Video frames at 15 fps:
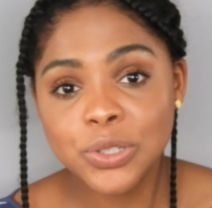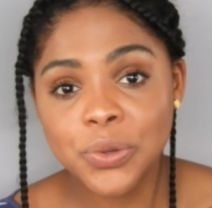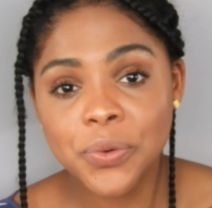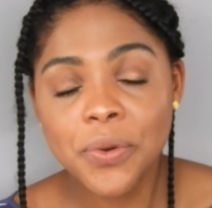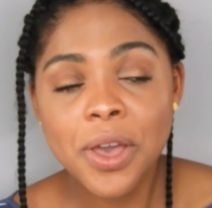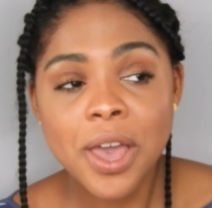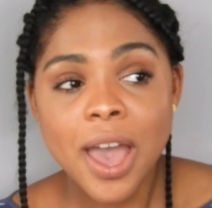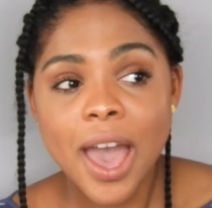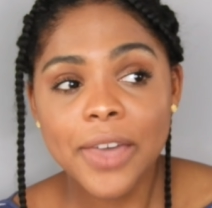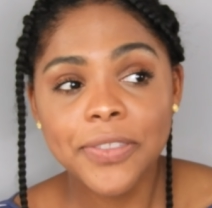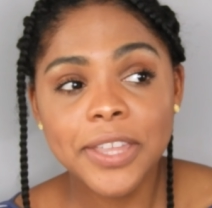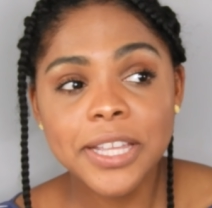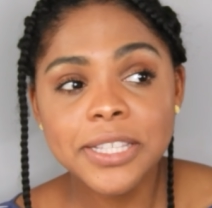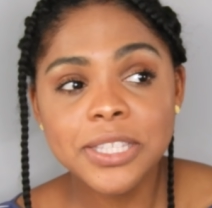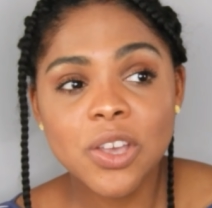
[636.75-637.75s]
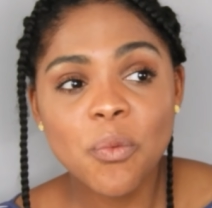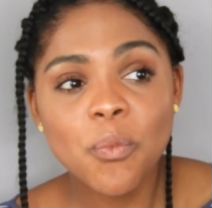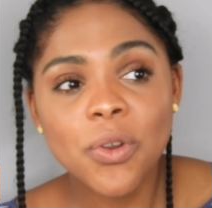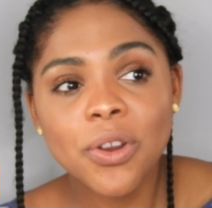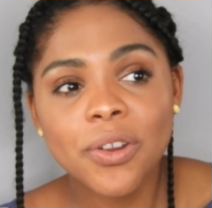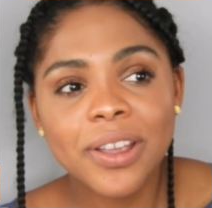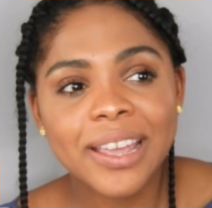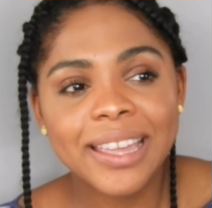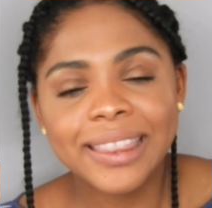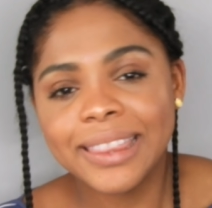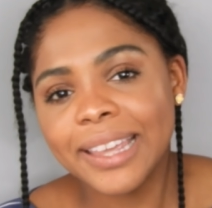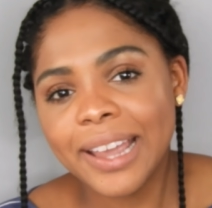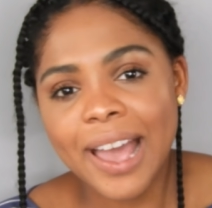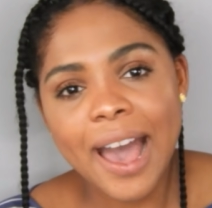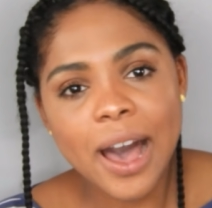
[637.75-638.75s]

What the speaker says: So I think somewhere in their